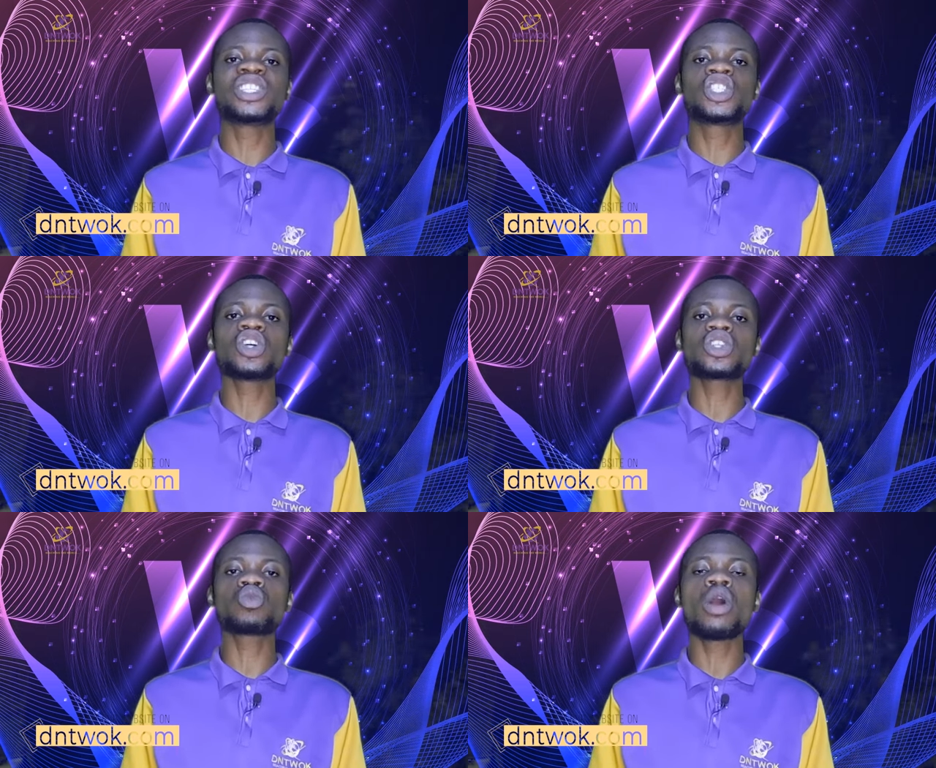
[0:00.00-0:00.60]
It's
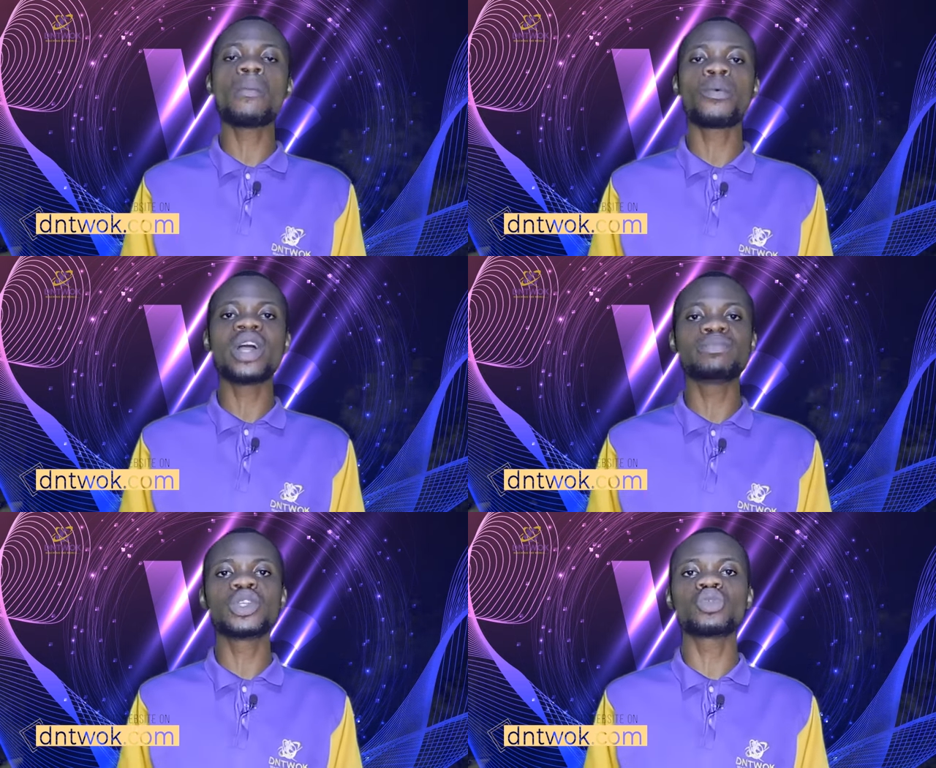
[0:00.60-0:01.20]
just 1
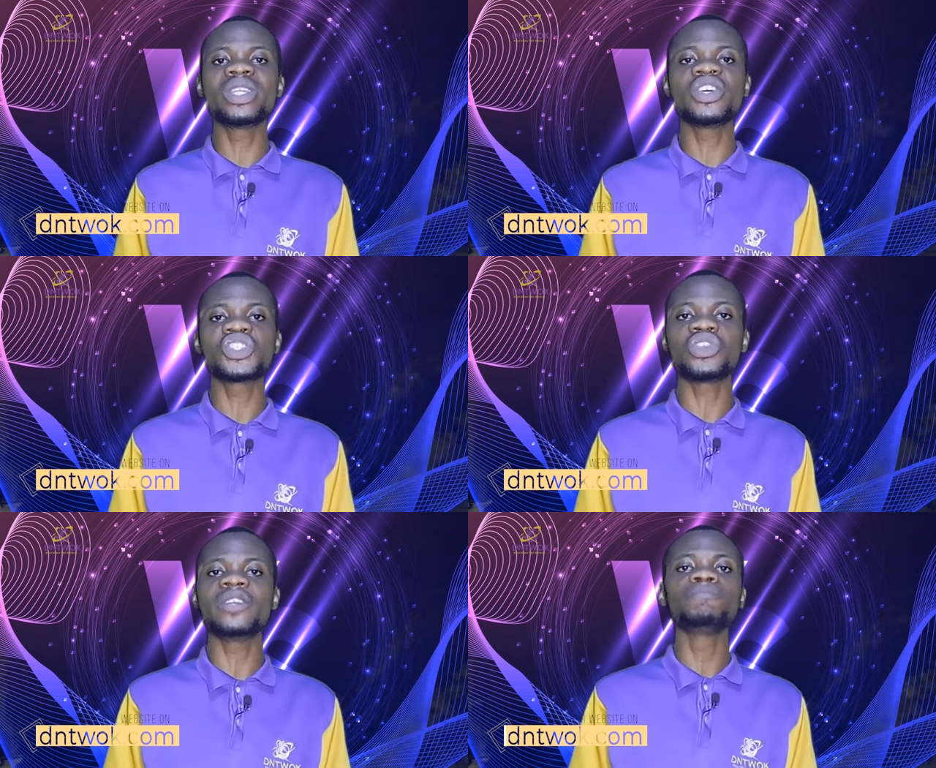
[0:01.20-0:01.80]
point between
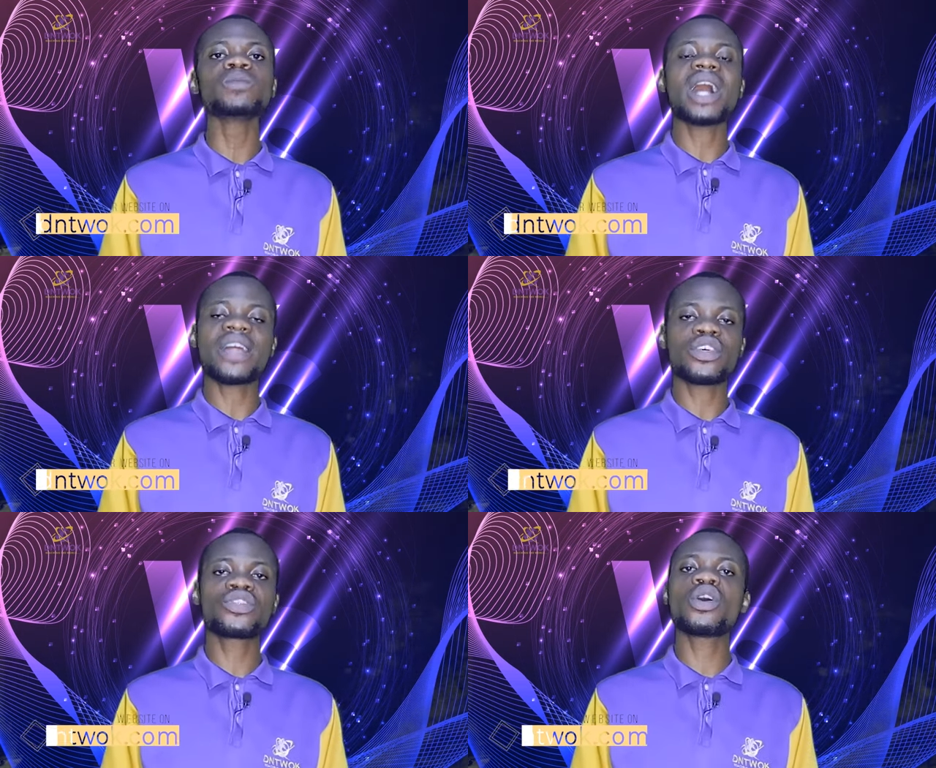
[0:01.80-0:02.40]
these three
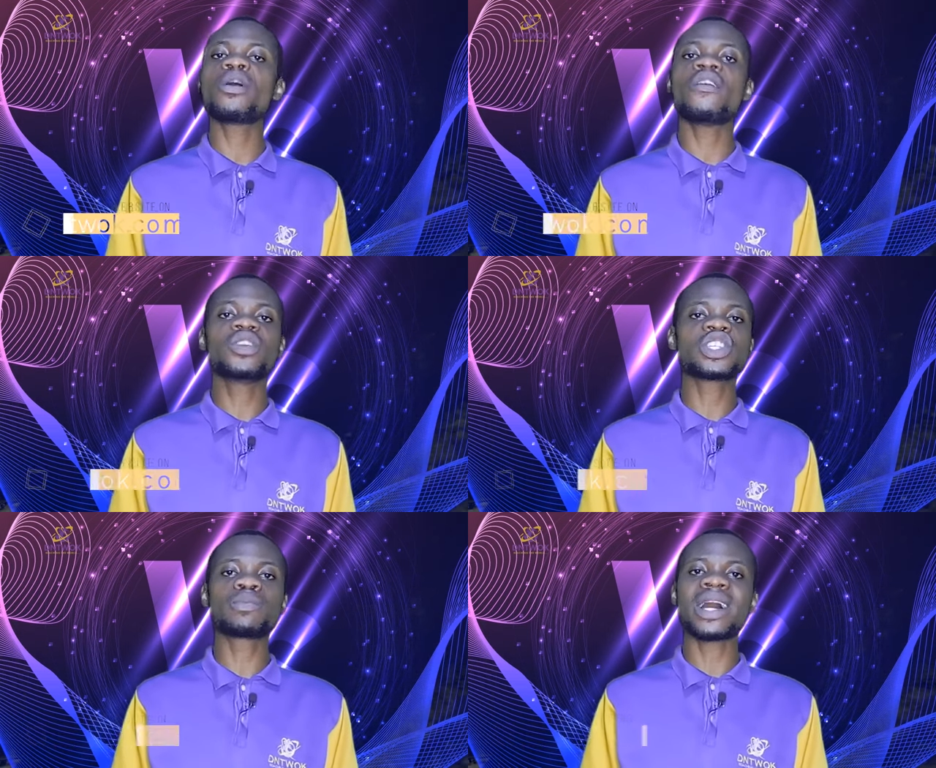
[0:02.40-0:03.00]
at the top
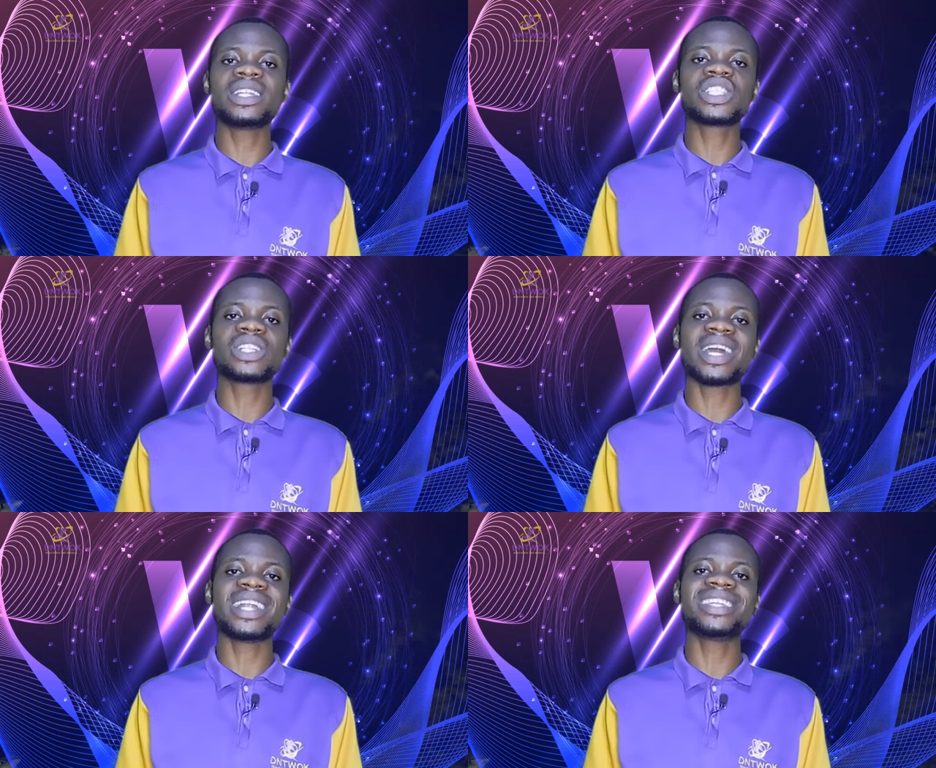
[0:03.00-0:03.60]
of the
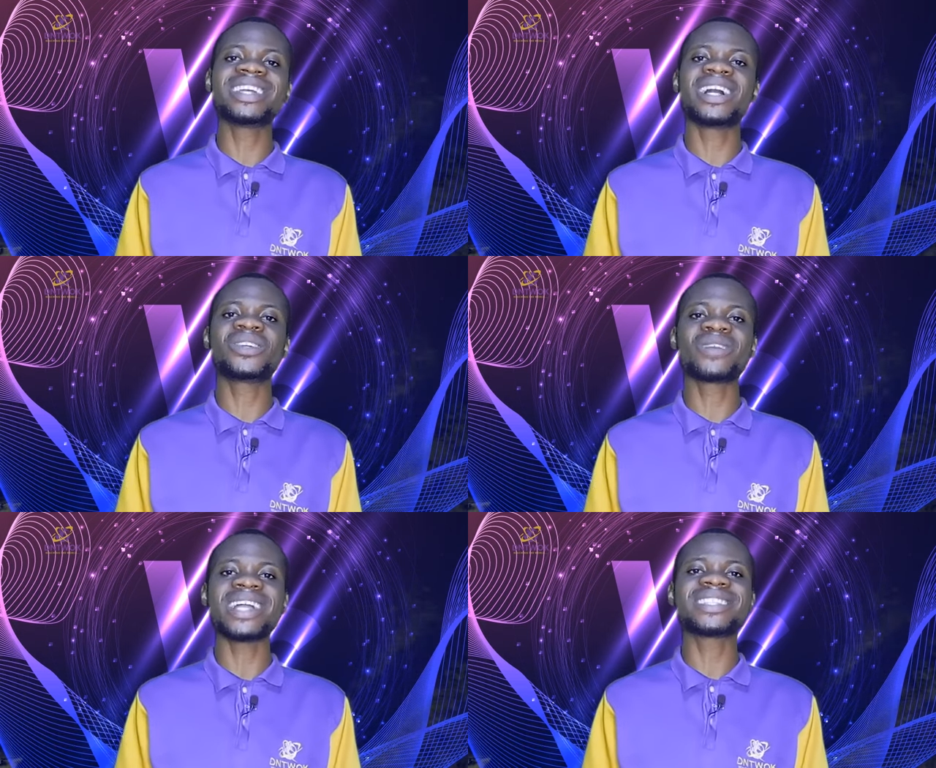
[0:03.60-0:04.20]
Spanish La
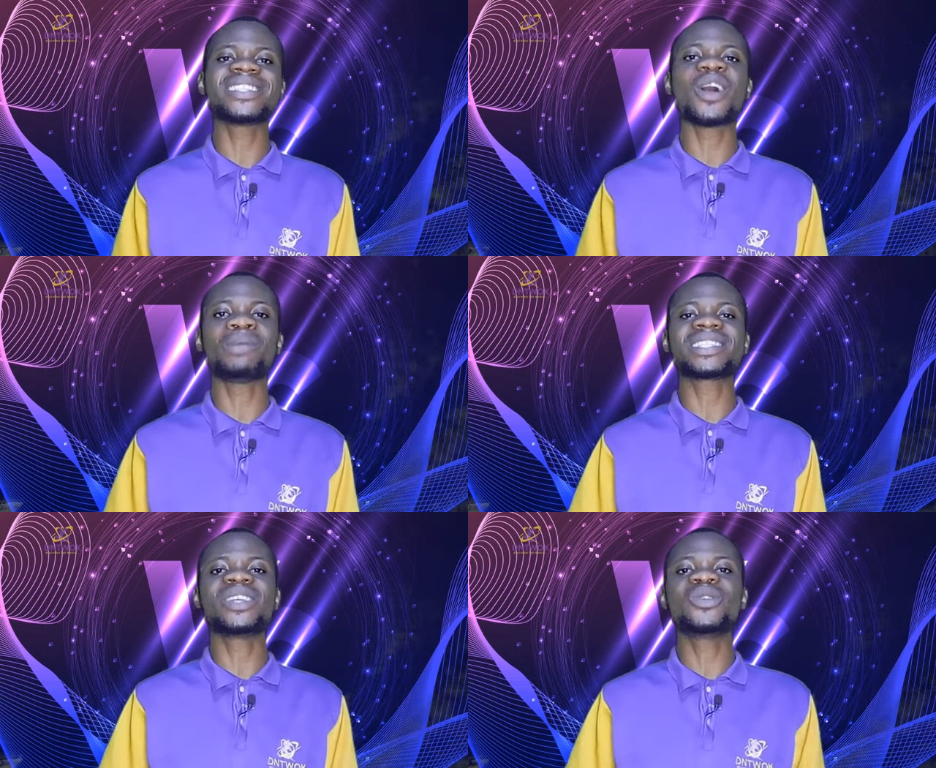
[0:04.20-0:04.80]
Liga right now.
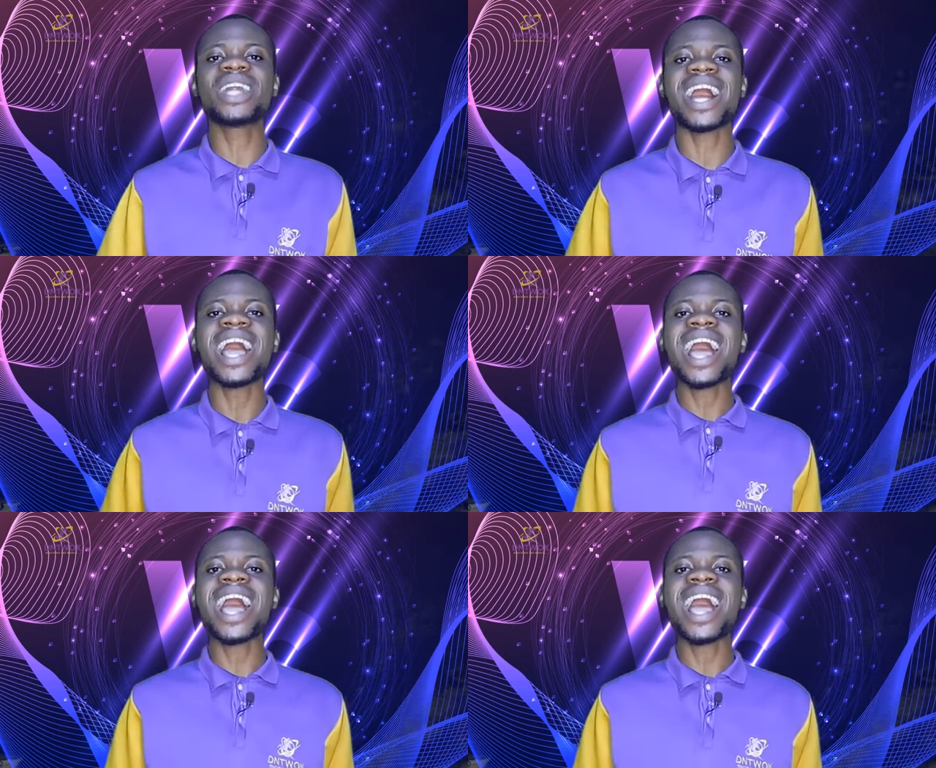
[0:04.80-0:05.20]
Barcelona